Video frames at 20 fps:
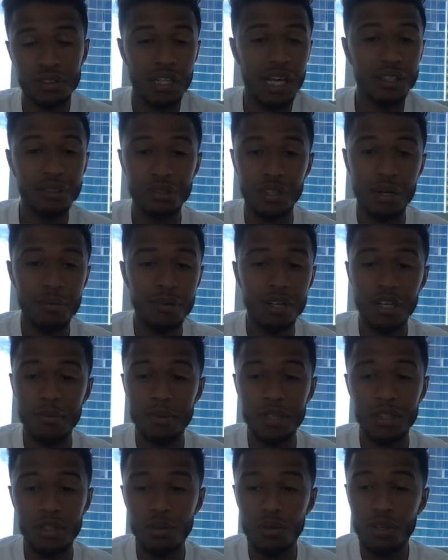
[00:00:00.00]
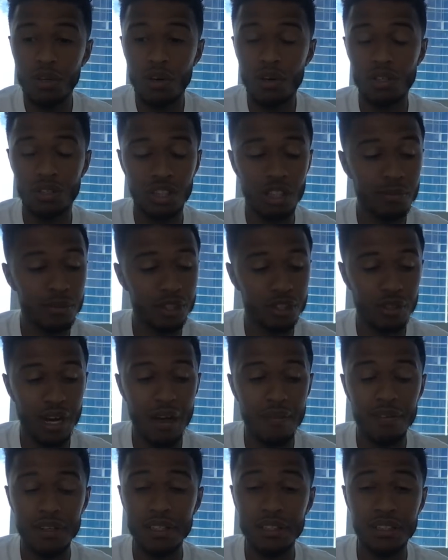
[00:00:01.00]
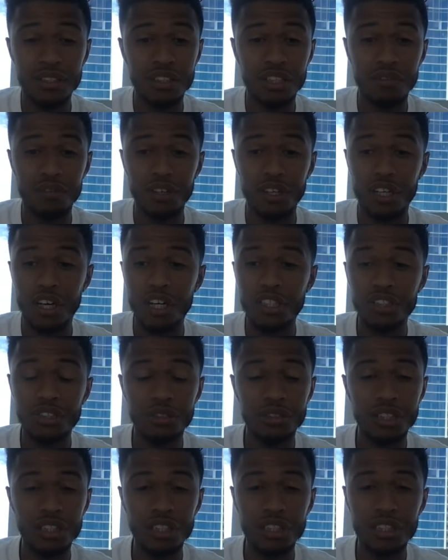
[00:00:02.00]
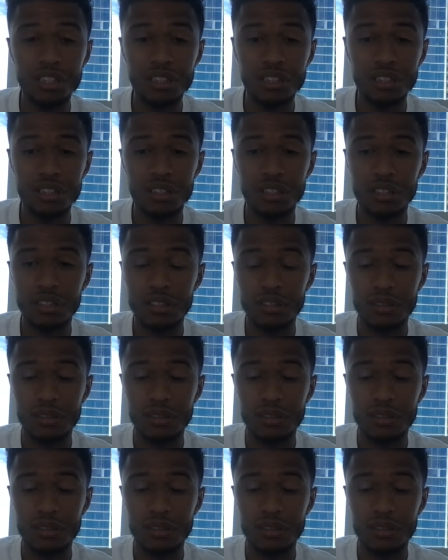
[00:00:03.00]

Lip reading: That's what I'm going to be doing all summer, traveling to different countries,